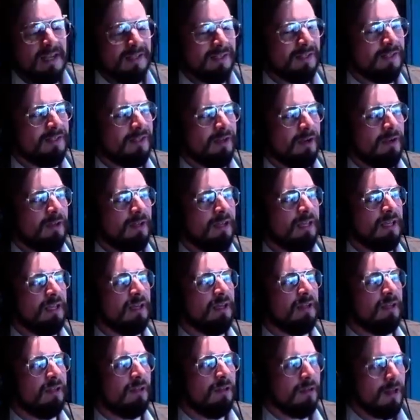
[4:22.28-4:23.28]

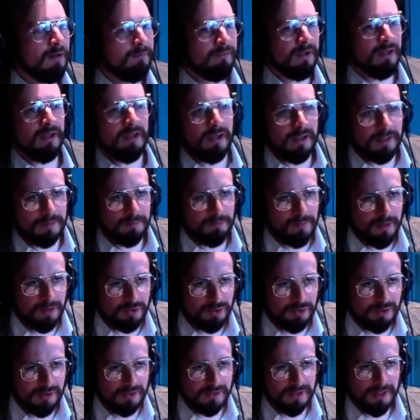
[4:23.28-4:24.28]
necessarily love it as
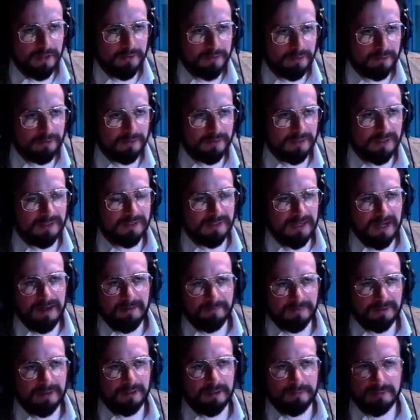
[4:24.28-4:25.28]
much as other critics
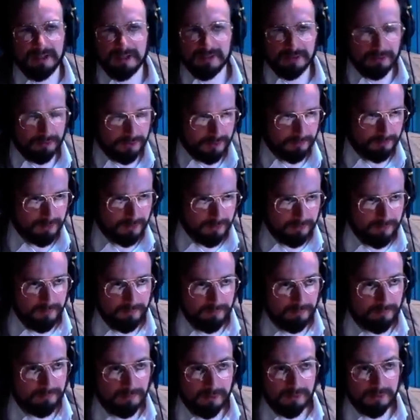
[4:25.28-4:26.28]
have done. I mean, it's got some
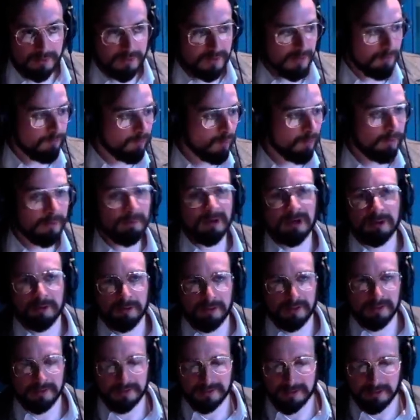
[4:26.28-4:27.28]
terrific reviews. Tim Robey, my
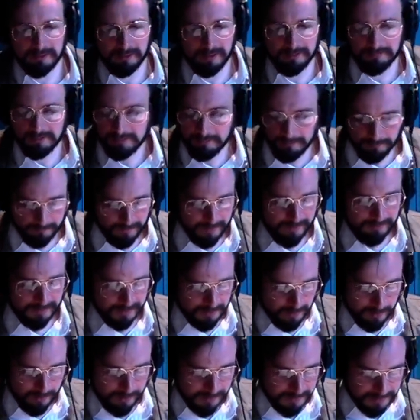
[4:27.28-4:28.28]
colleague at the Telegraph, gave it 5
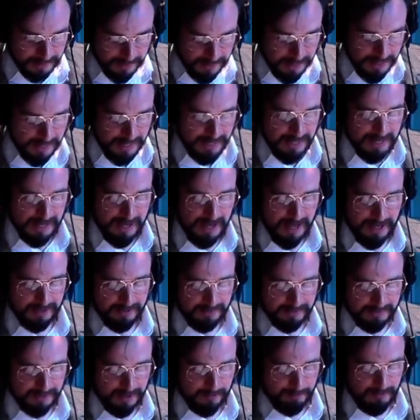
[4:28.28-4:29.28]
stars.
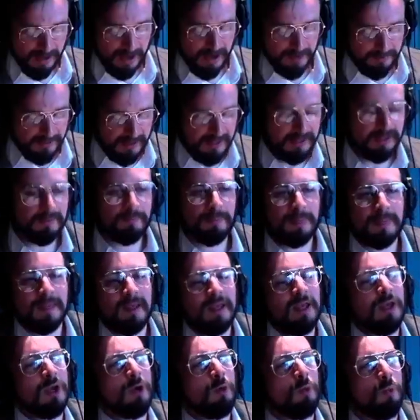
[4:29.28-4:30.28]
And I think
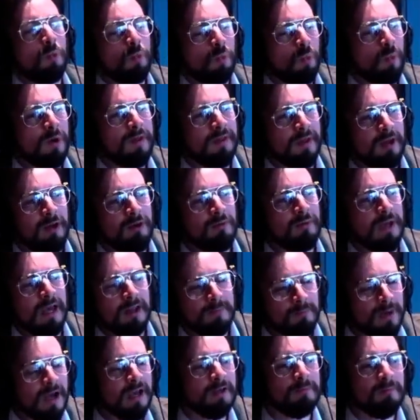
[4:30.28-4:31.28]
without
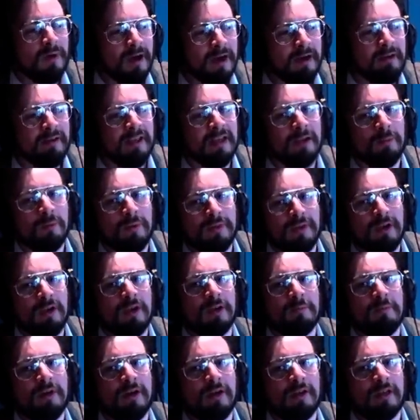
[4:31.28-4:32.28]
admiring it,
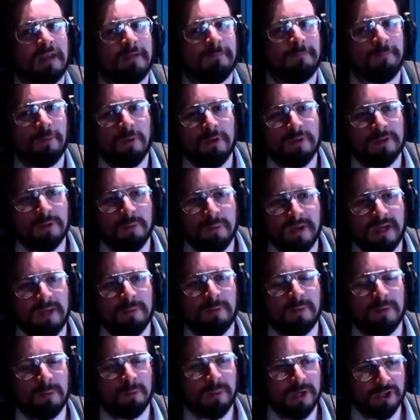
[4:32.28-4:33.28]
without admiring it for the way
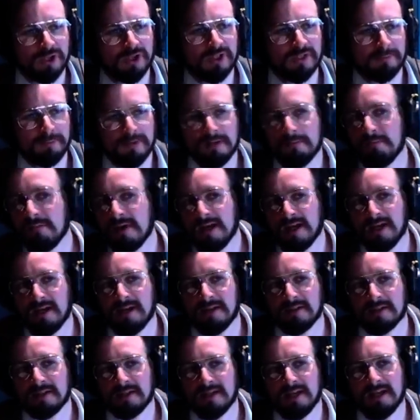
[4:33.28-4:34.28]
in which it's been
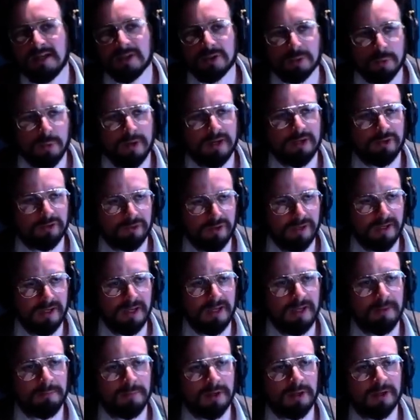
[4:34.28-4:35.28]
made, is quite
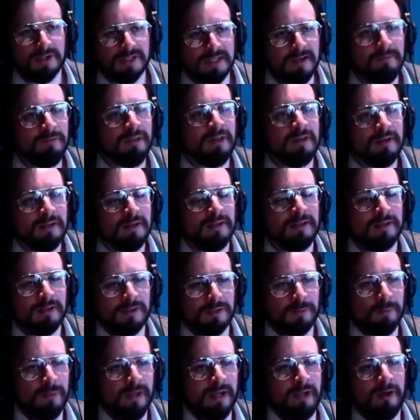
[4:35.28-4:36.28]
tricky, because everything that it
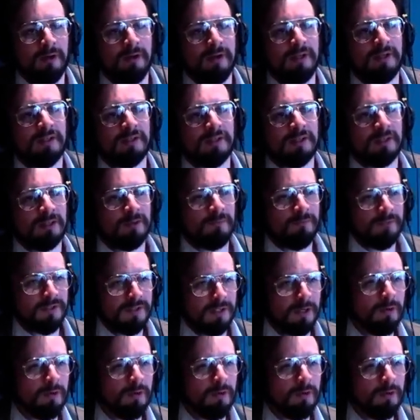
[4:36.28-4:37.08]
does well, it does as a